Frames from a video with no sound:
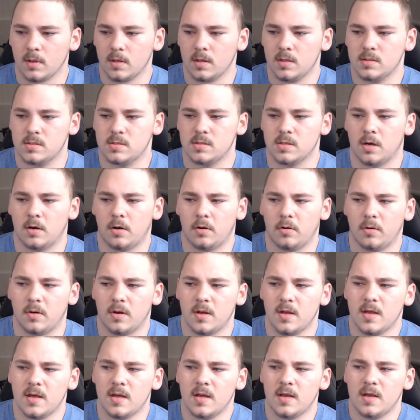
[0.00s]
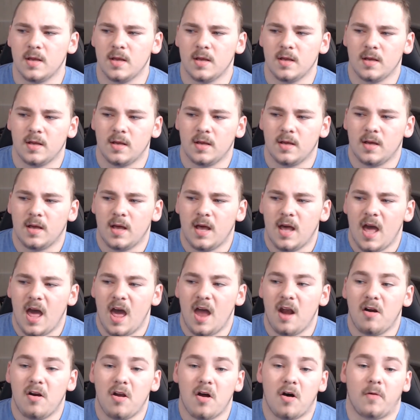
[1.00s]
So
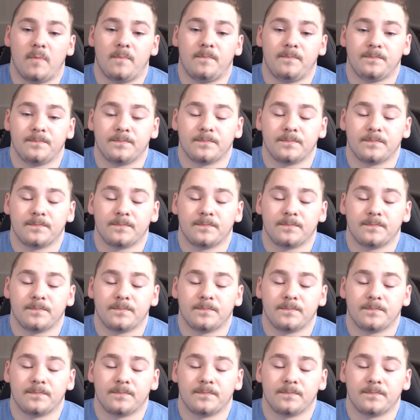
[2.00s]
I don't know.